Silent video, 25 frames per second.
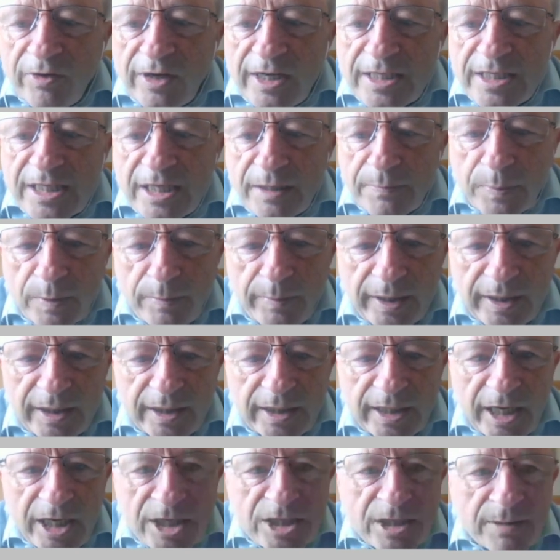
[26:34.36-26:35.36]
a very simple
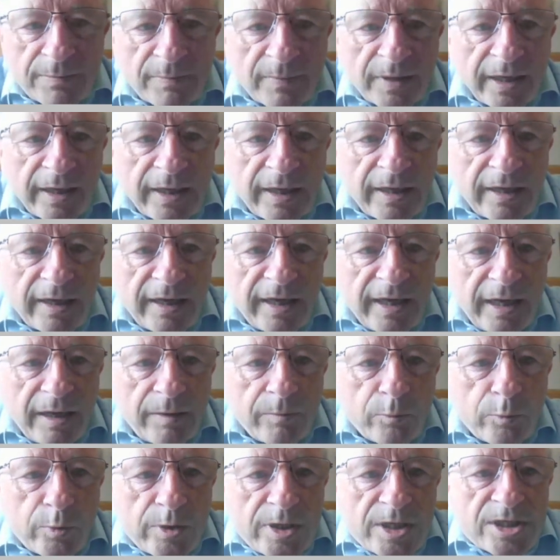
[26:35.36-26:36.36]
medication.
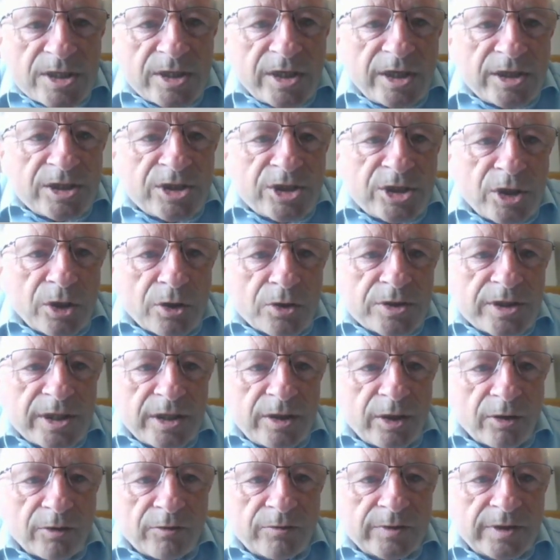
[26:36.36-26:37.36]
Research shows
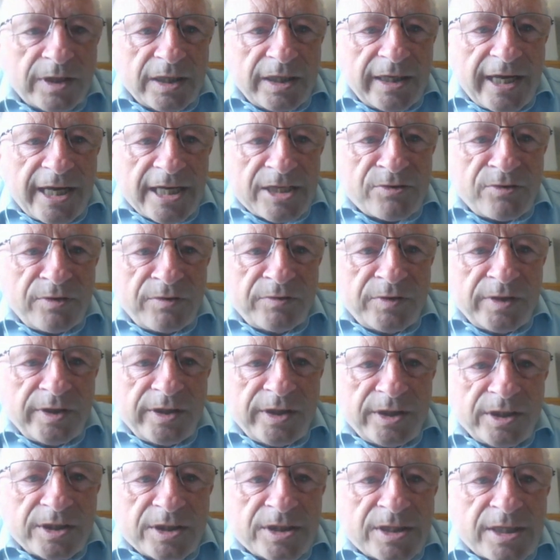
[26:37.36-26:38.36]
that over the last 50
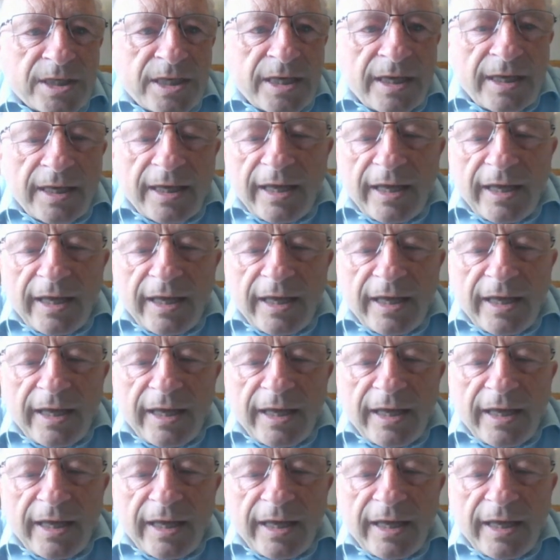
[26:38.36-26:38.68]
years,